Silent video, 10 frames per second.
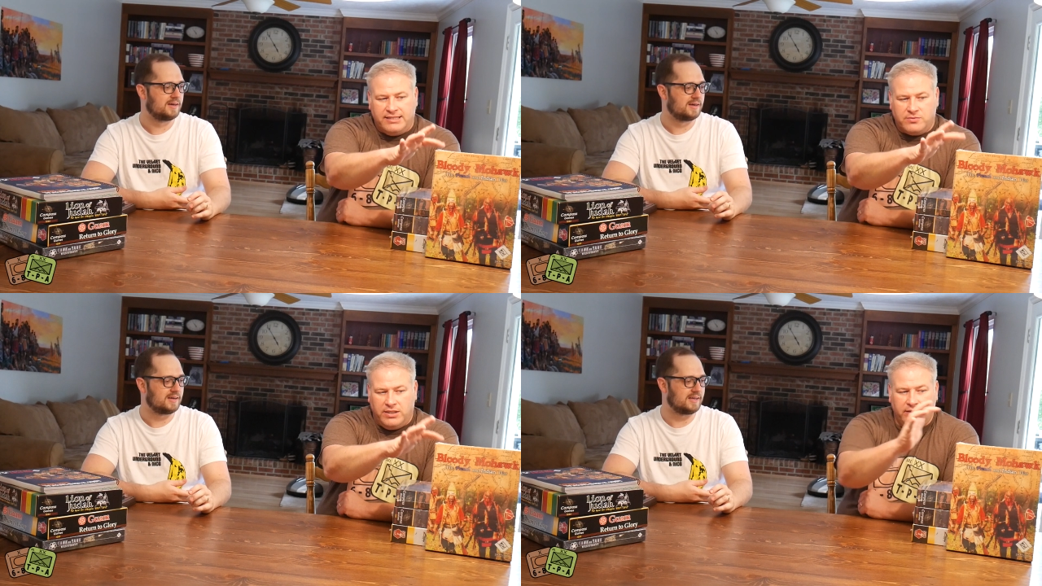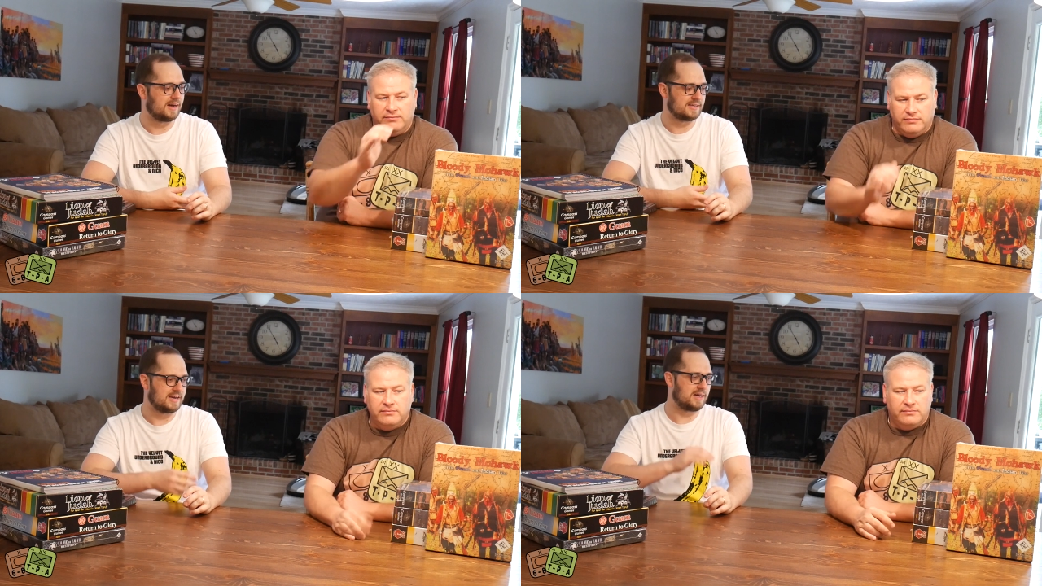Speaker 1: this one. Uh,
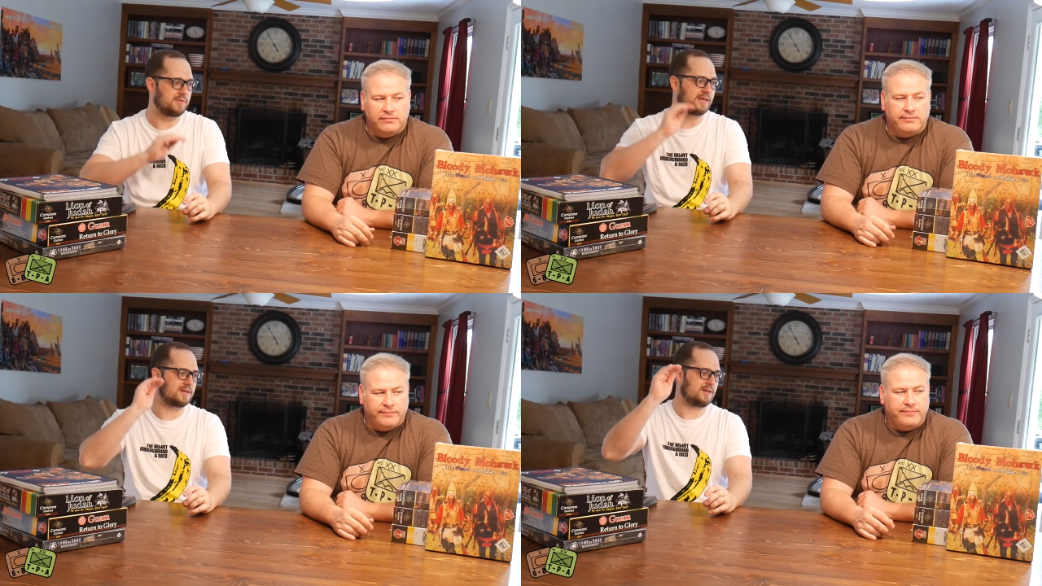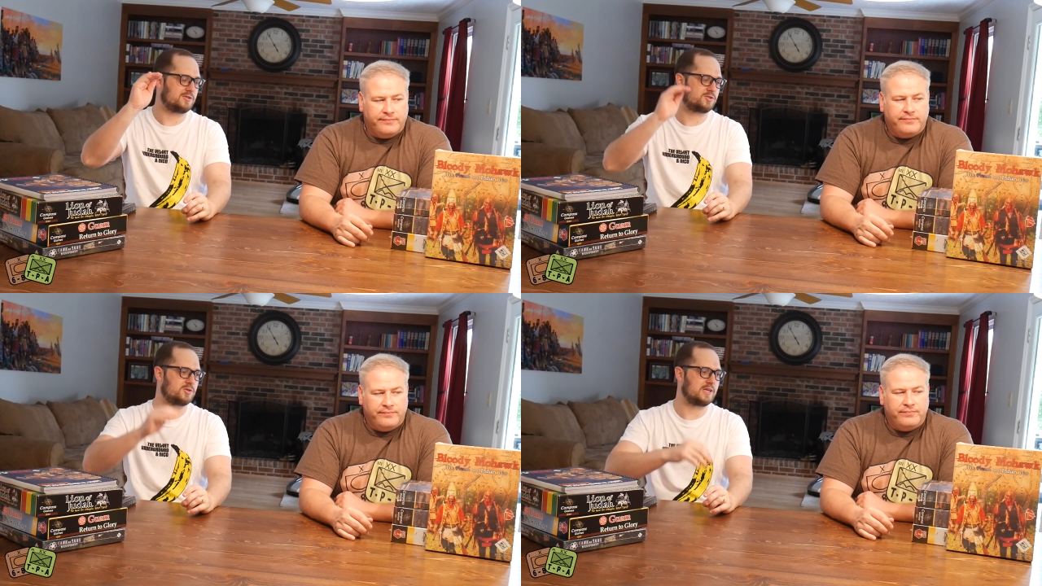yeah, I'm like,
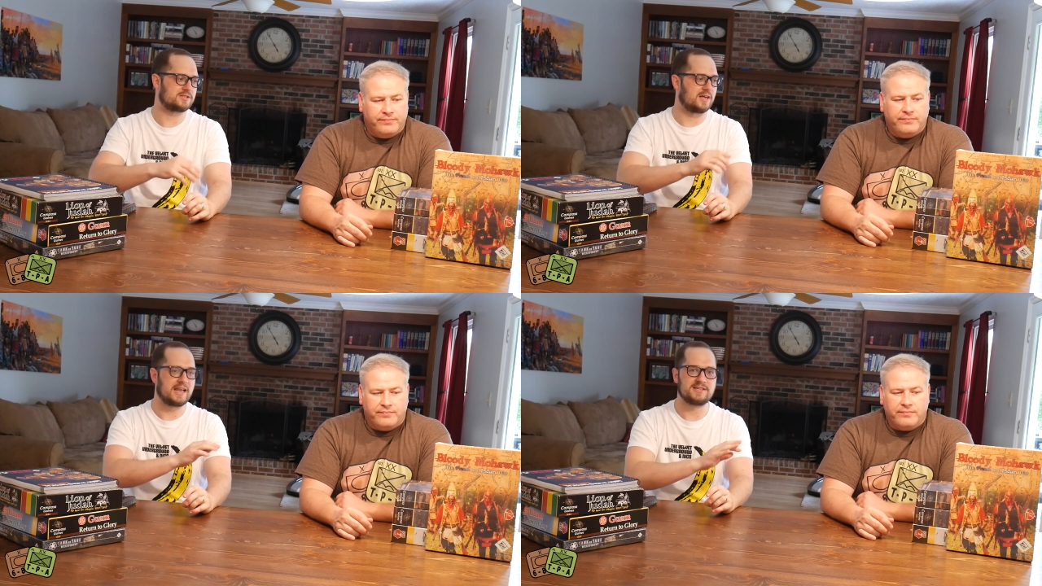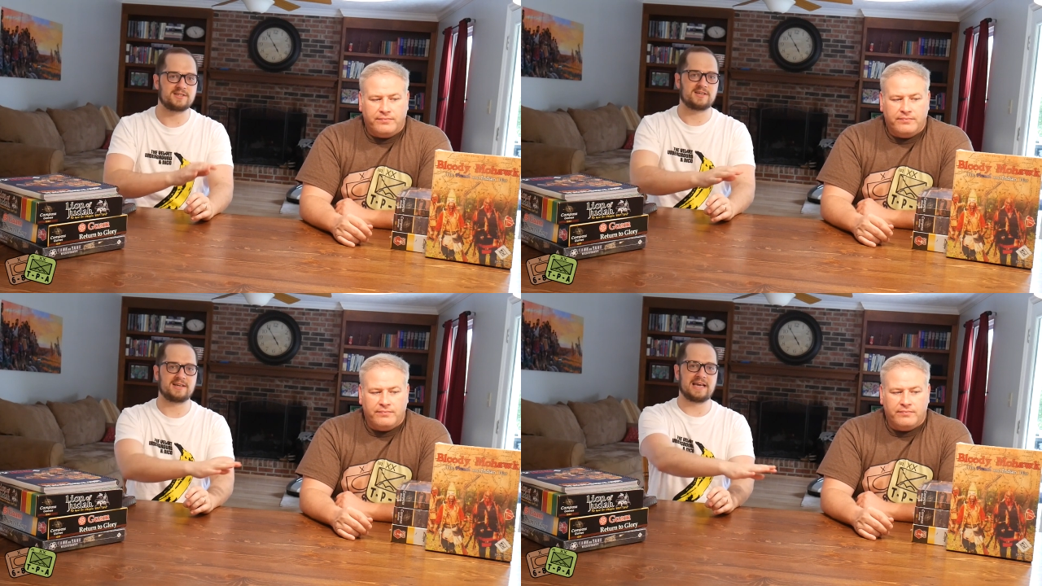he's got laser
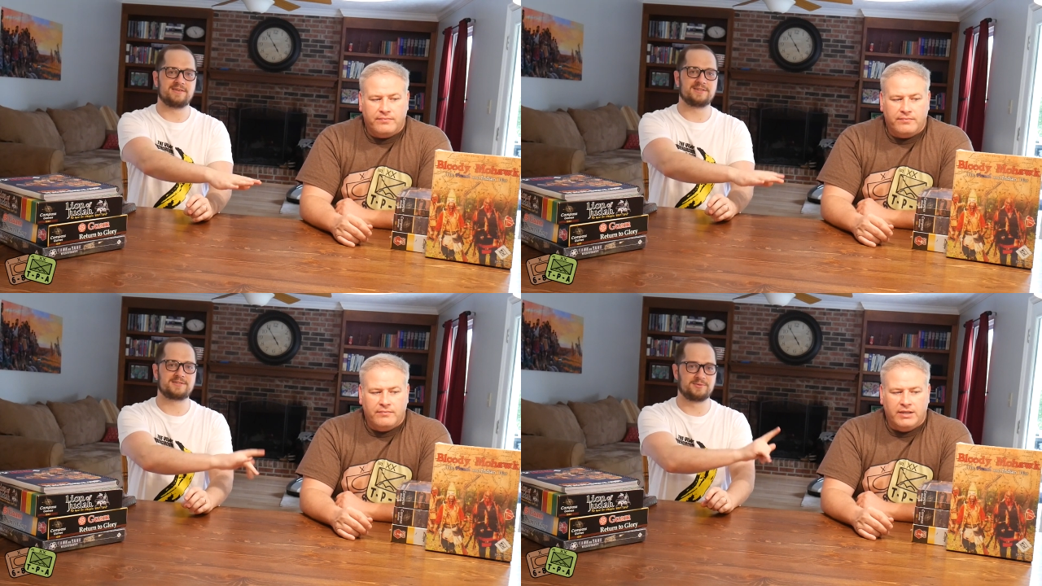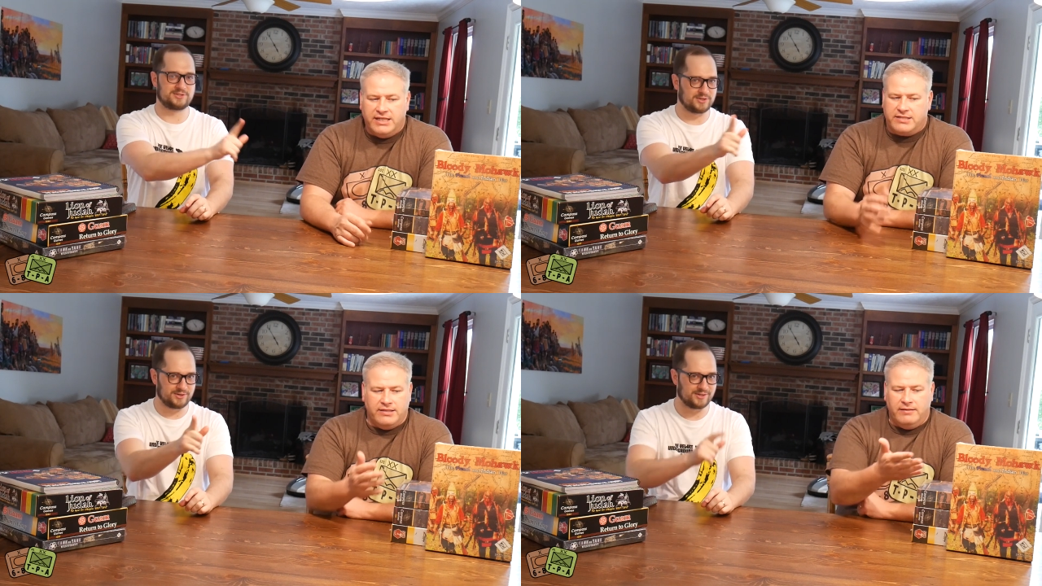cut cameras. We'll it's,
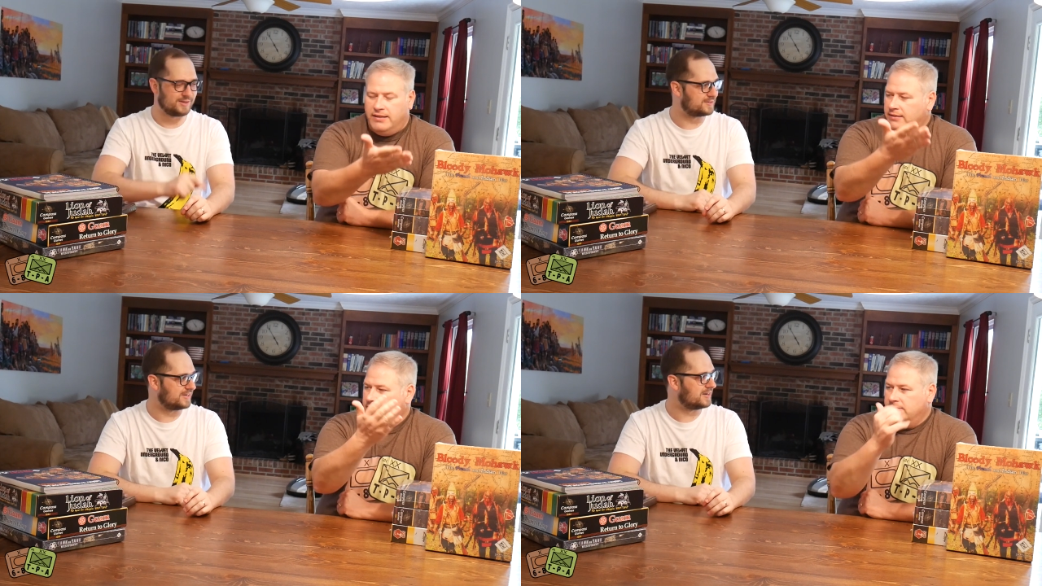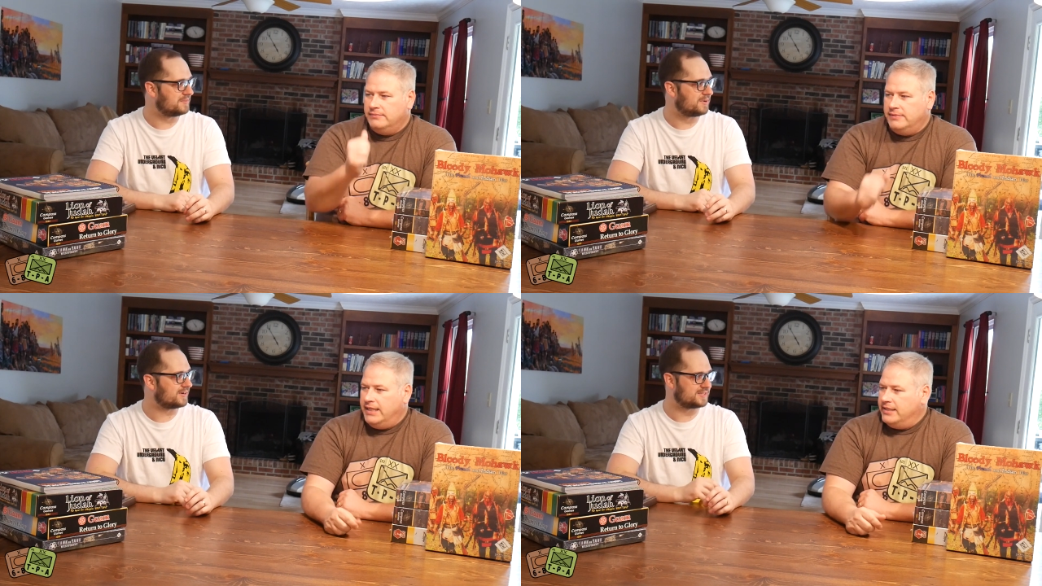show you those in an
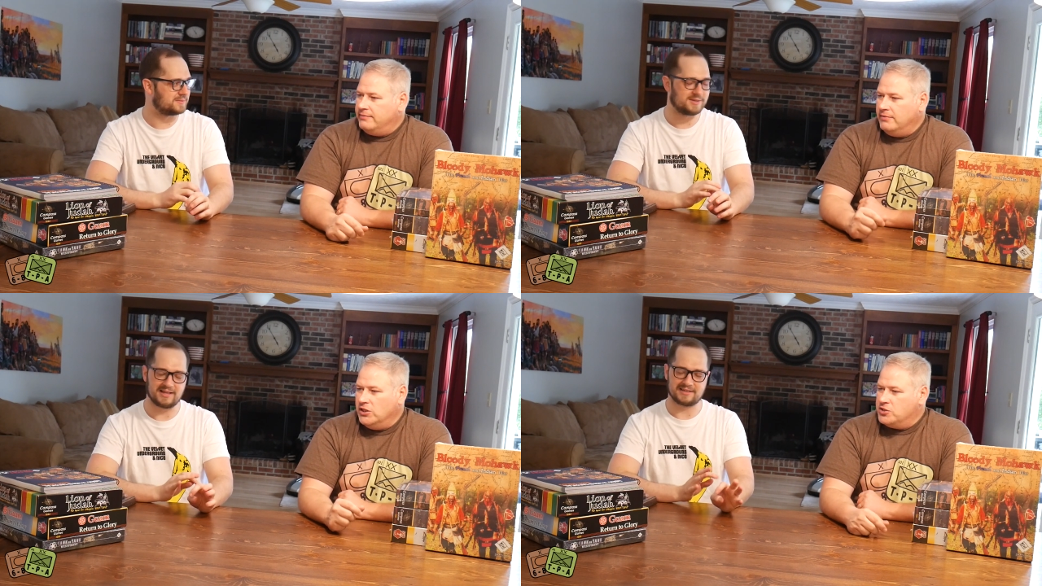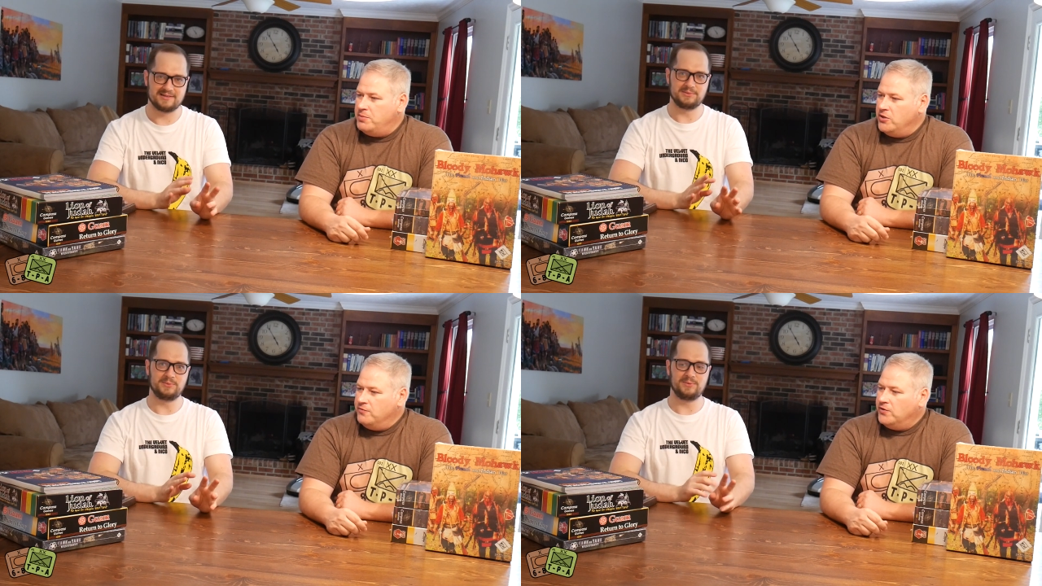unboxing. It but looks like,
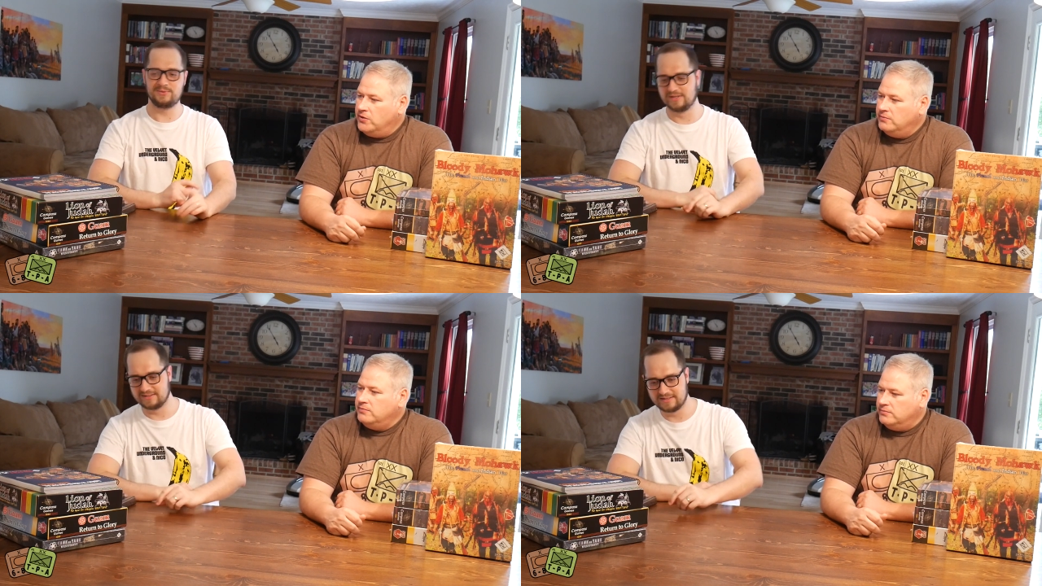beautiful.